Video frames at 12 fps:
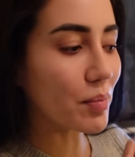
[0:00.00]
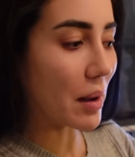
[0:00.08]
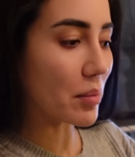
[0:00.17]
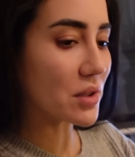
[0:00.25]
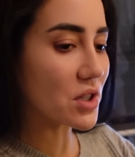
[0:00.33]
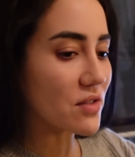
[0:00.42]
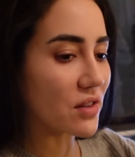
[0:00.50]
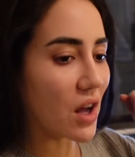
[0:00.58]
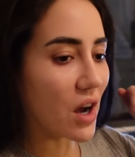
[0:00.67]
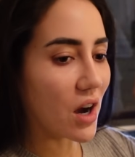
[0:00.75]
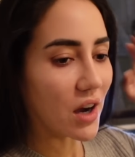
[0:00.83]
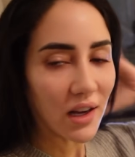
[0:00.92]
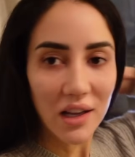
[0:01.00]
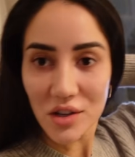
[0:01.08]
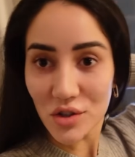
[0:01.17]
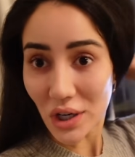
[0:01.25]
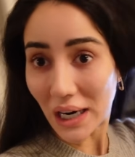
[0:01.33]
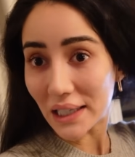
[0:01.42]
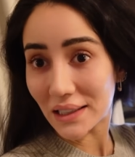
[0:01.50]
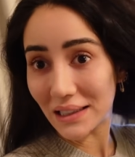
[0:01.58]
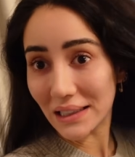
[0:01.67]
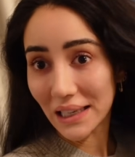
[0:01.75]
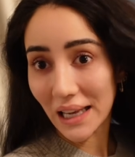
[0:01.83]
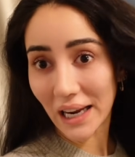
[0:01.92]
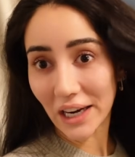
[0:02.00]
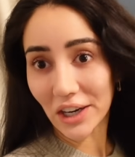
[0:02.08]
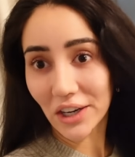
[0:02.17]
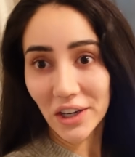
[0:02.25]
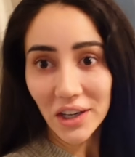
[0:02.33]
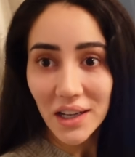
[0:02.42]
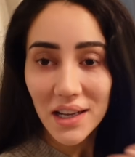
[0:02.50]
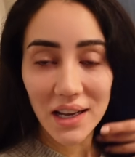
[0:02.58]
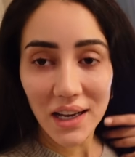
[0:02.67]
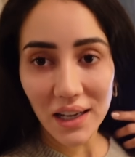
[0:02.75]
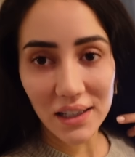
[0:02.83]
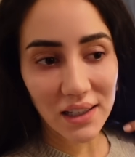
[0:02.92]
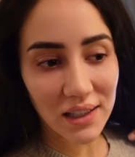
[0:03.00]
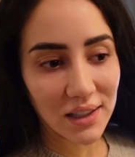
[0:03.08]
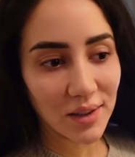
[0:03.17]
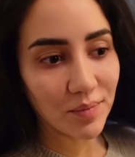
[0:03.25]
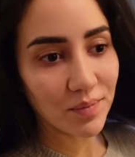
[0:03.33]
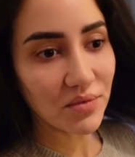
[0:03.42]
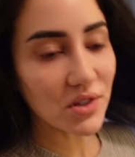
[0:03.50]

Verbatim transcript: Published the vlog, dried the hair, um,